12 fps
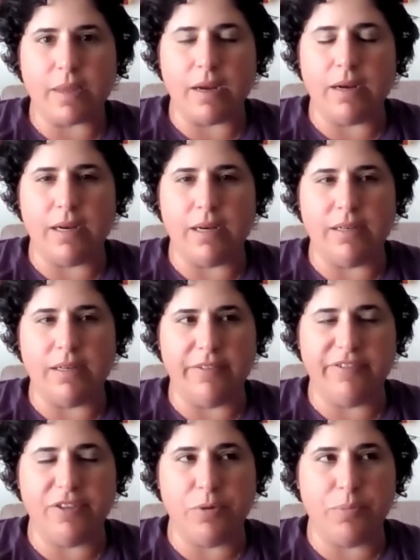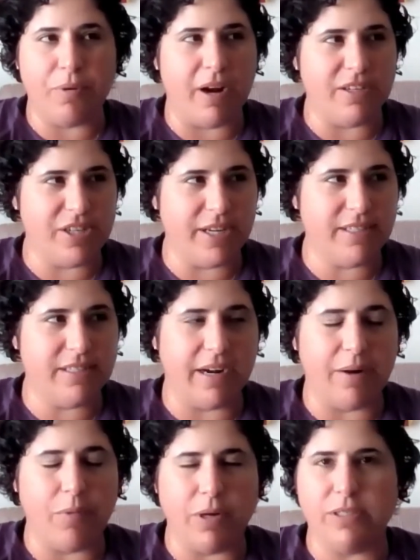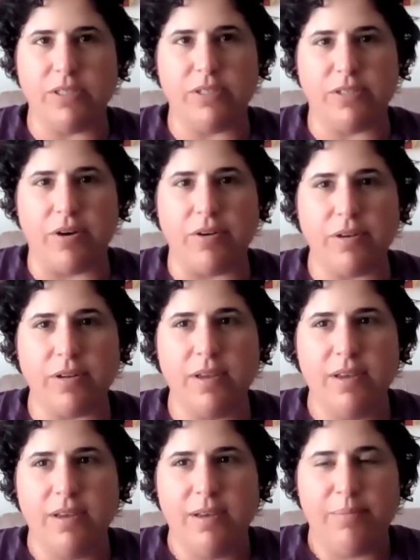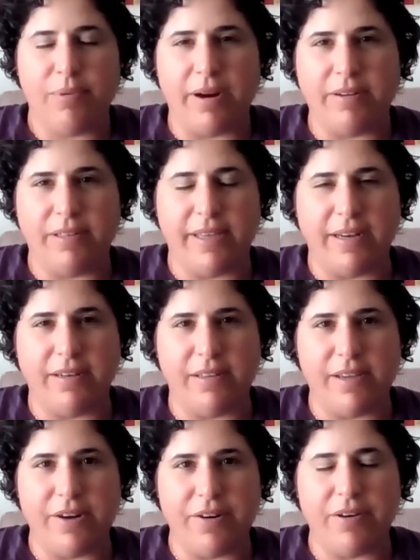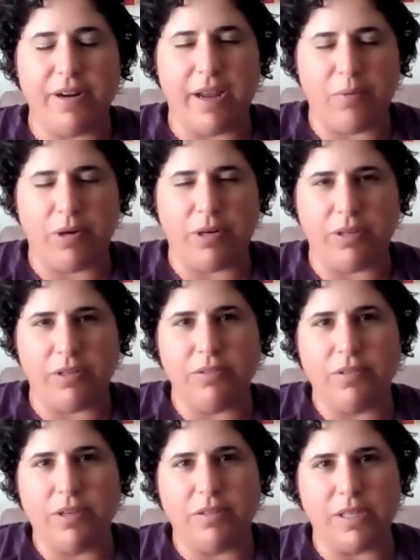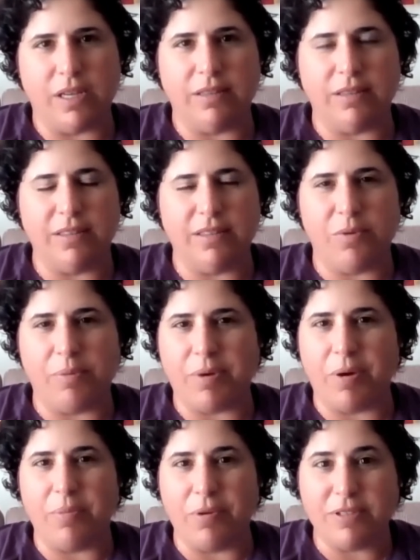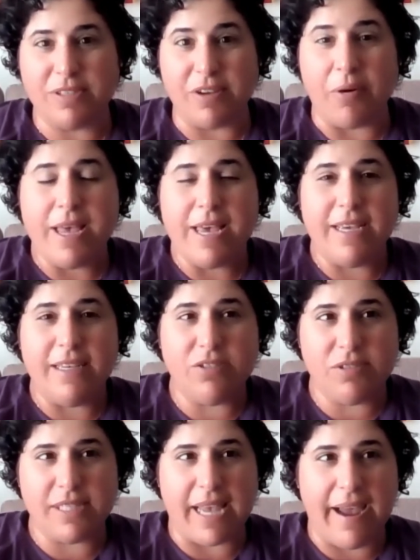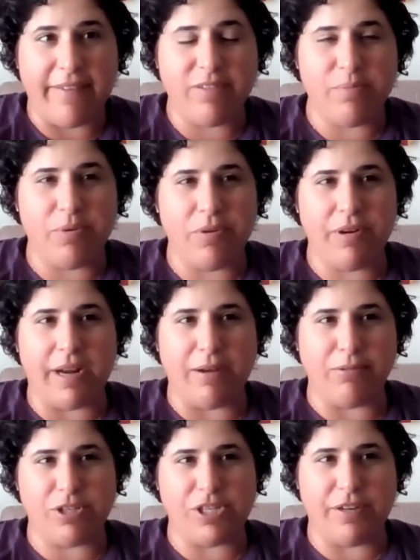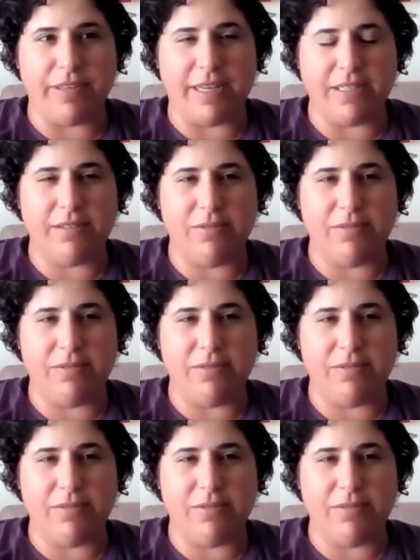a few projects that I want to start prior to the end of the year, and I want to include those on the WIPGO board. So as soon as I have the board, I will share that